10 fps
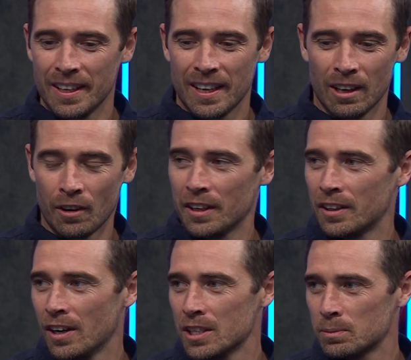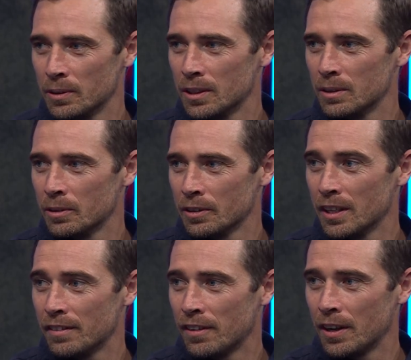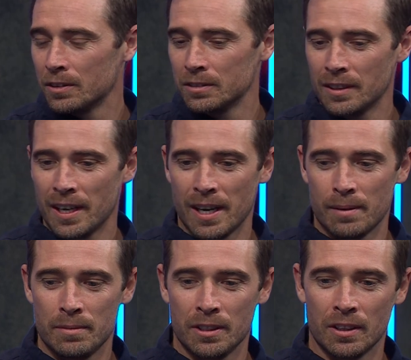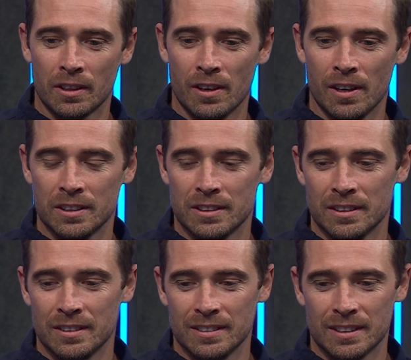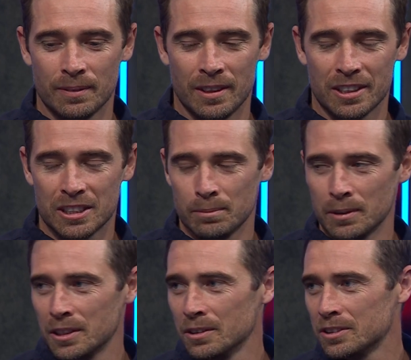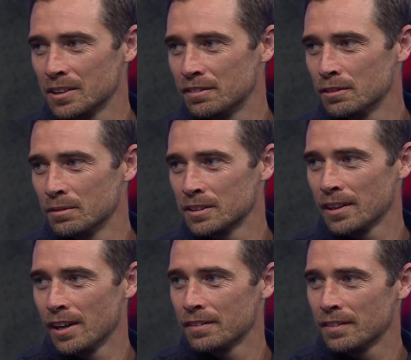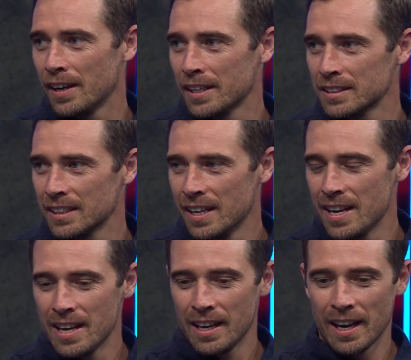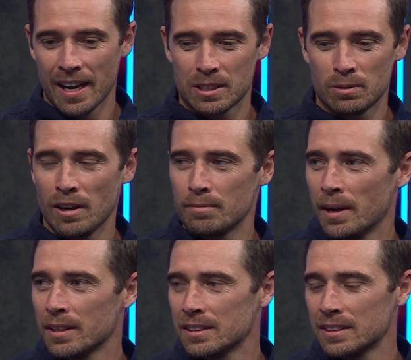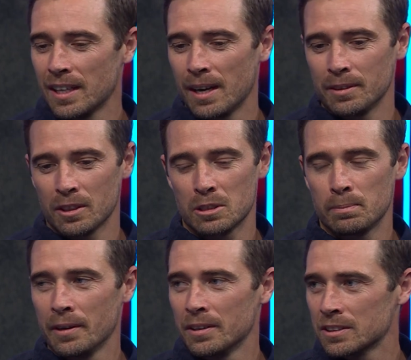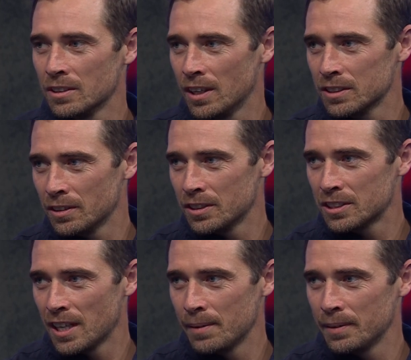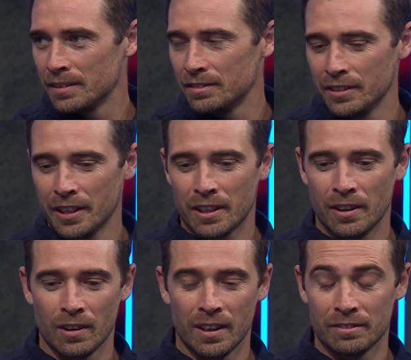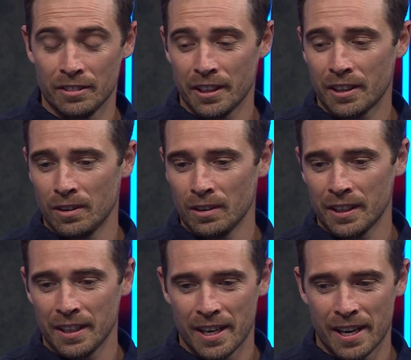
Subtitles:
A lot of their guys were in that final. You got guys and someone like a Shubman Gill who's in the form of his life for the last 12 months. You got experienced guys, Rohit Sharma, Virat Kohli,